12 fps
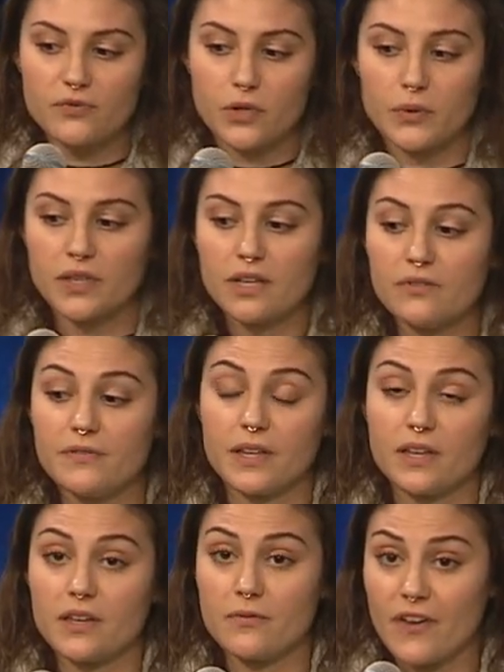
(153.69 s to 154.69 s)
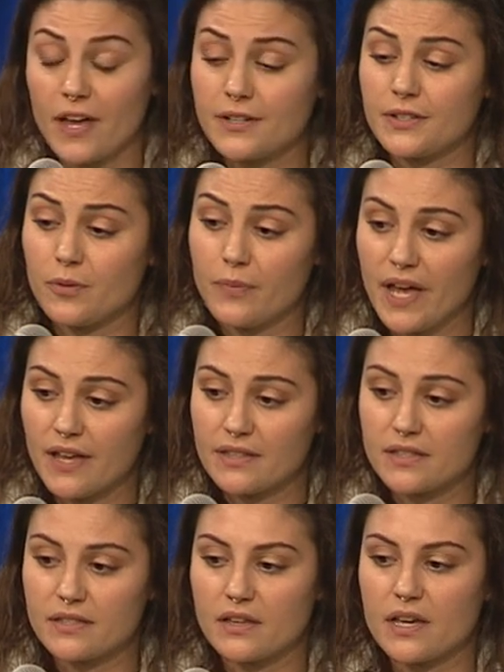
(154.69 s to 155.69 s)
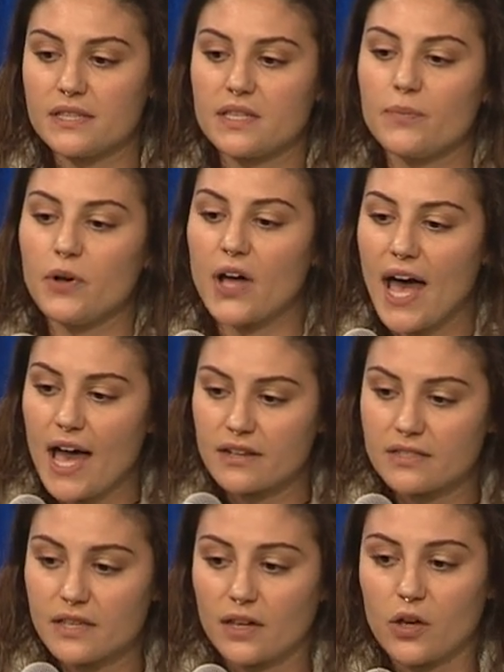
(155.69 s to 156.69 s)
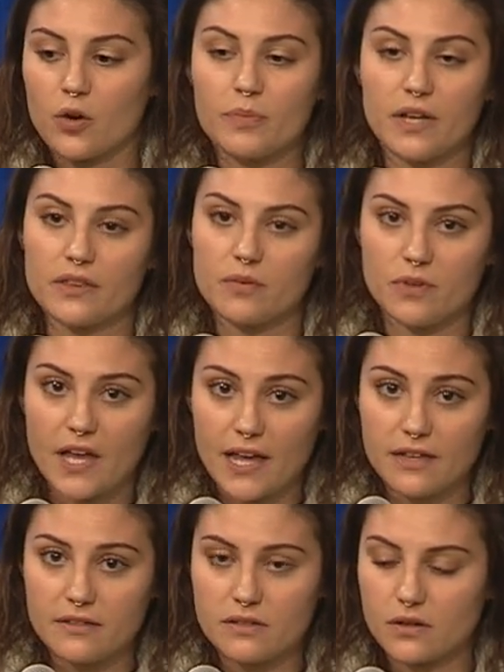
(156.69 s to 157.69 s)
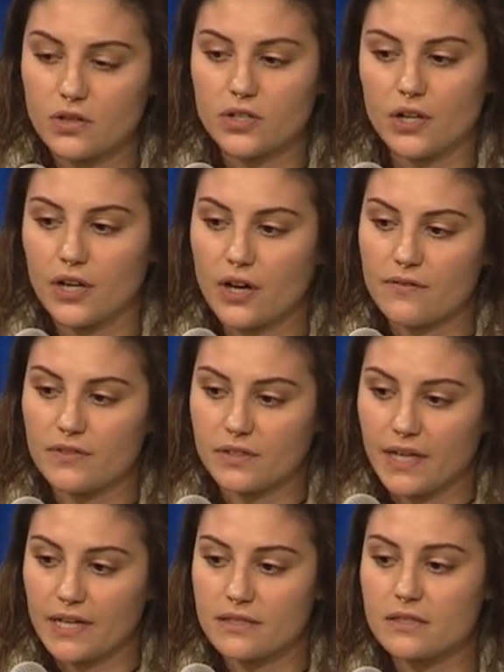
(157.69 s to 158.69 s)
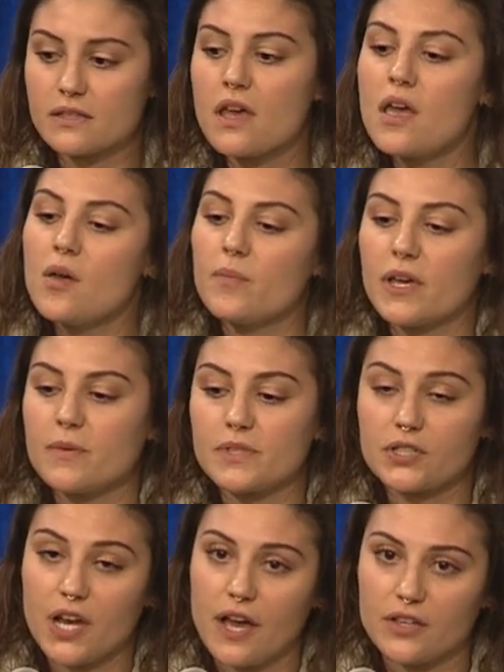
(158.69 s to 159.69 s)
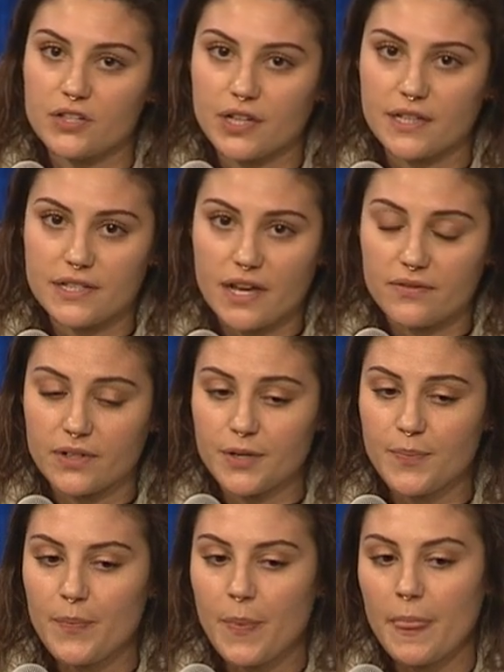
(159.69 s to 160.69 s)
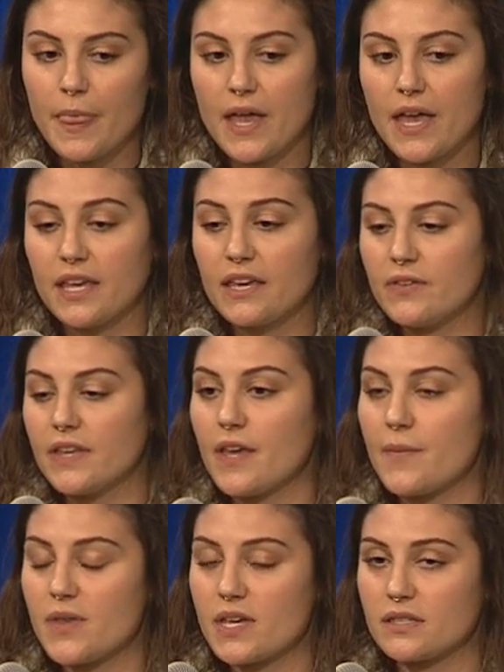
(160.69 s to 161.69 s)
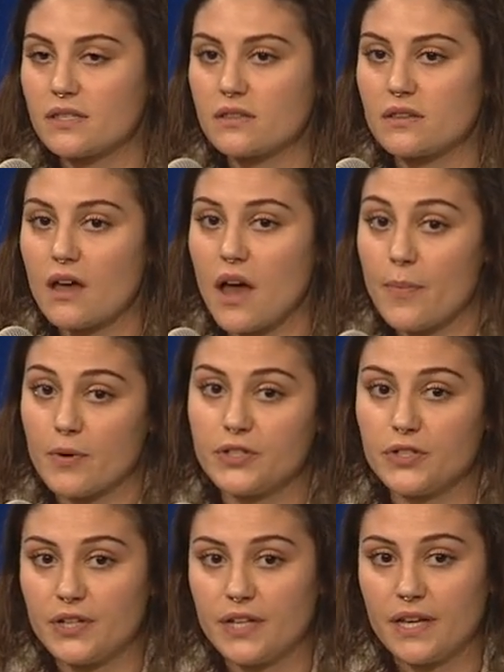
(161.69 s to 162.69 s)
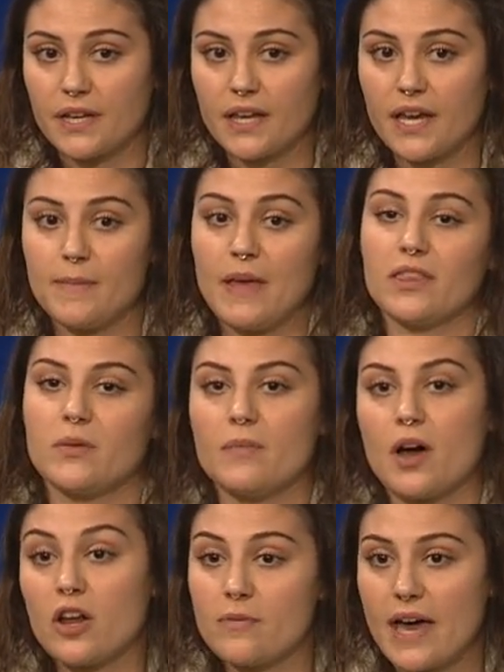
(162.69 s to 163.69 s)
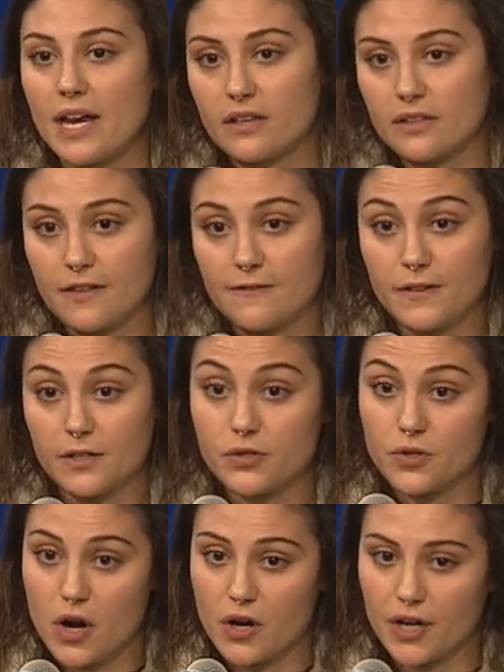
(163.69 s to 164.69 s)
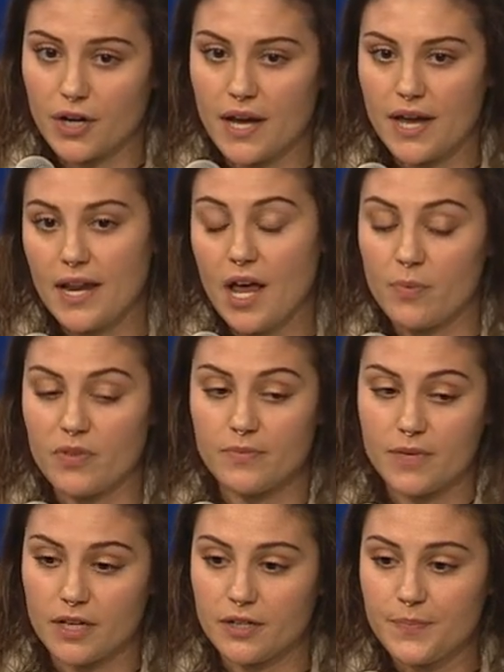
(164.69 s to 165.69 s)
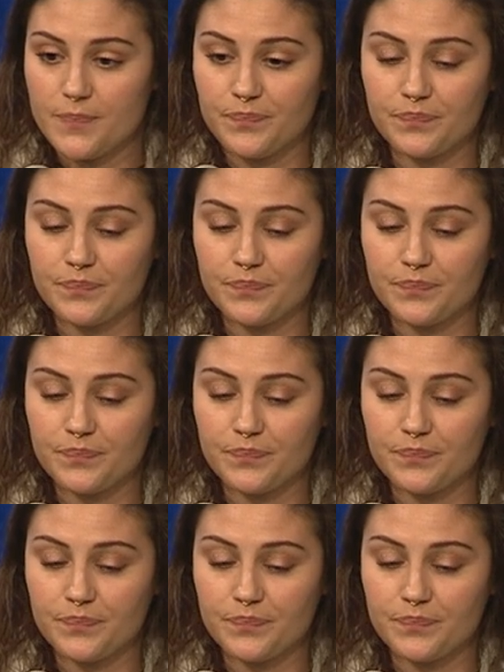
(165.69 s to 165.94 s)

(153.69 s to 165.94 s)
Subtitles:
frequently feeling confined to their beds, a simple act like opening the blinds or turning off the lights becomes a challenging endeavor. And giving them this opportunity can make them automatically feel stronger and help them heal.